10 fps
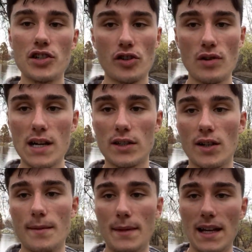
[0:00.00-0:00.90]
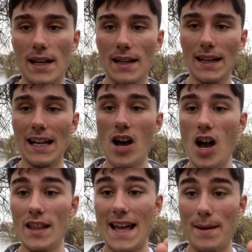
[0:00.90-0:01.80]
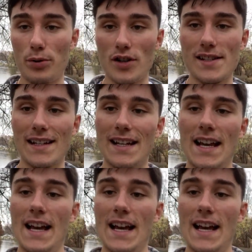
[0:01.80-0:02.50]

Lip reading: corrector immediately on that person,